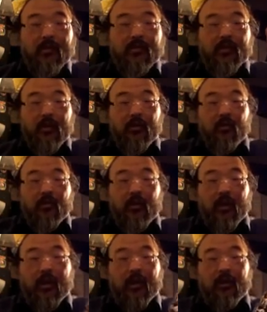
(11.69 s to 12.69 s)

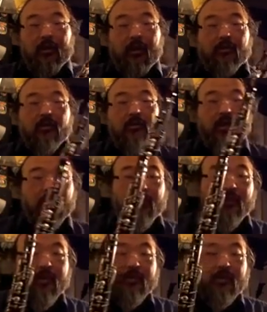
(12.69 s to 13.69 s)
So, I'd like to
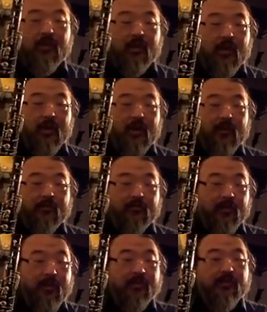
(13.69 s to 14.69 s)
talk about the
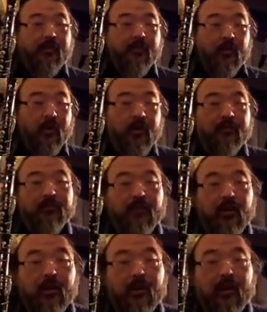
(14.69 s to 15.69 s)
breath support,
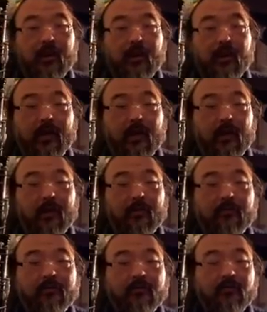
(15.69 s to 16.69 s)

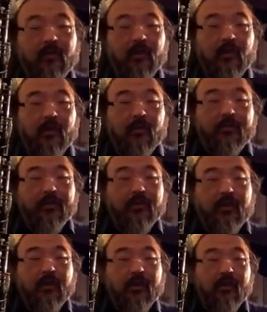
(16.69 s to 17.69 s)
and
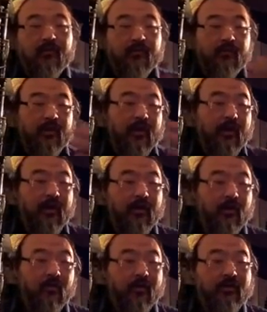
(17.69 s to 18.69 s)
particularly for the
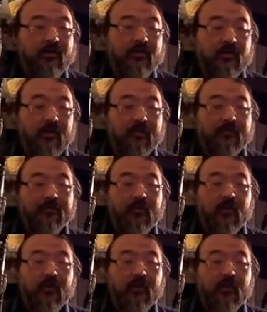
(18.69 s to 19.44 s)
higher register.